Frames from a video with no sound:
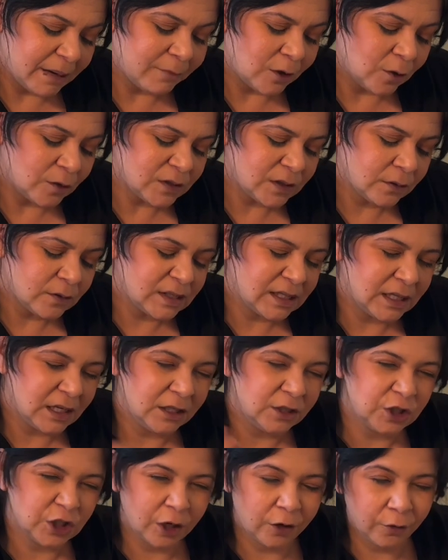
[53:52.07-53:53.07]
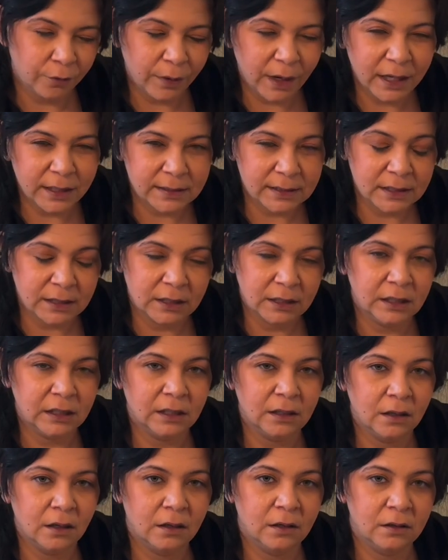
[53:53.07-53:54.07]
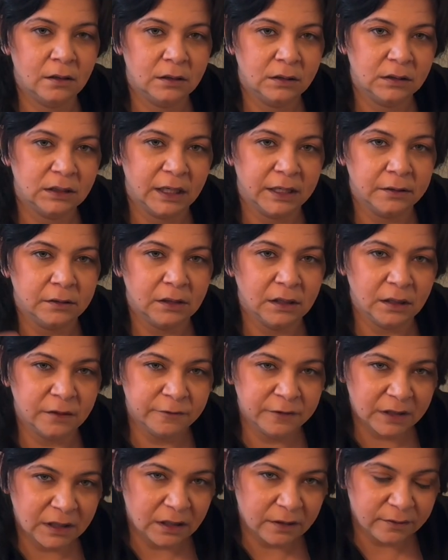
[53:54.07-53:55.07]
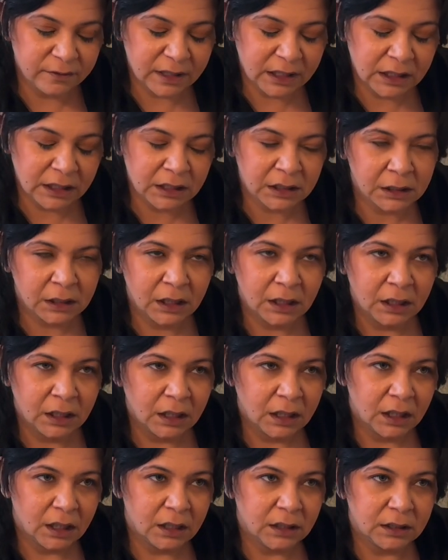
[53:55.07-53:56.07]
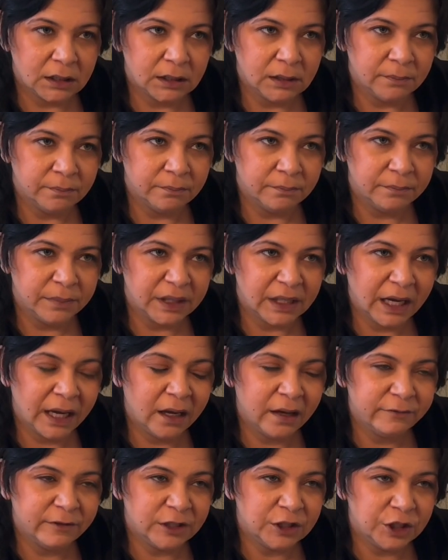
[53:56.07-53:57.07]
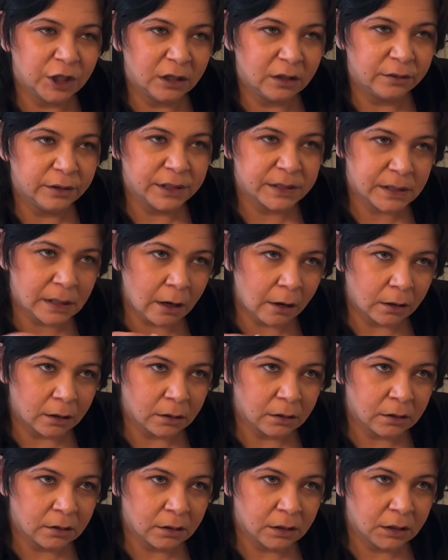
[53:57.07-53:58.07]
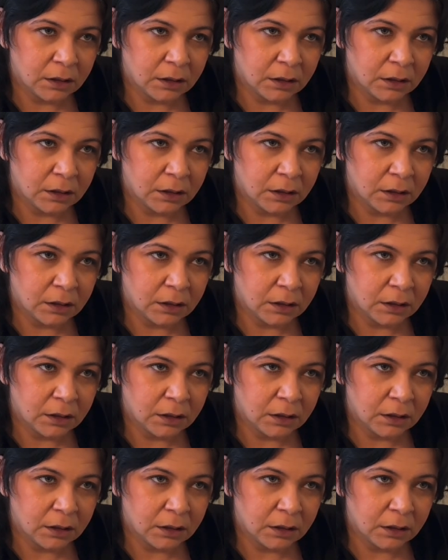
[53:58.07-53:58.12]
also seeing generosity here, like gift giving, but have a generous heart.